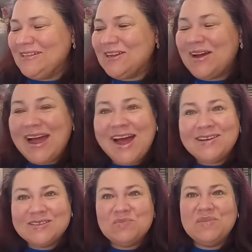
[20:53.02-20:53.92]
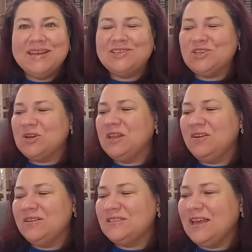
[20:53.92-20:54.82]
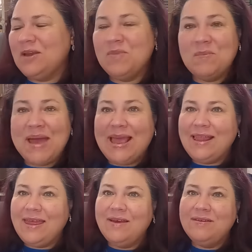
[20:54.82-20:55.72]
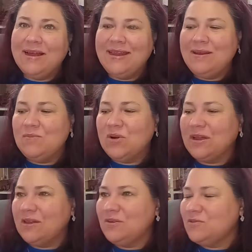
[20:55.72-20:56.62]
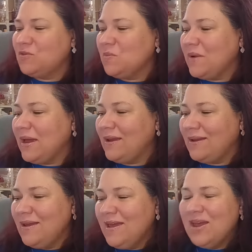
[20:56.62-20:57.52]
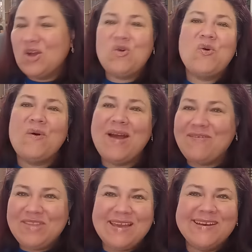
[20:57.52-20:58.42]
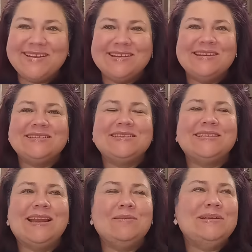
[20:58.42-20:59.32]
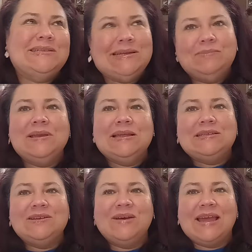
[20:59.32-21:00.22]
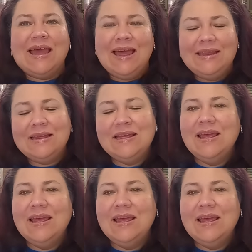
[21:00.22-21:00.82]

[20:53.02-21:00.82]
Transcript: the dollhouse miniature clearance item and my glue. I needed more glue for my crafty goodness I'm dipping into again.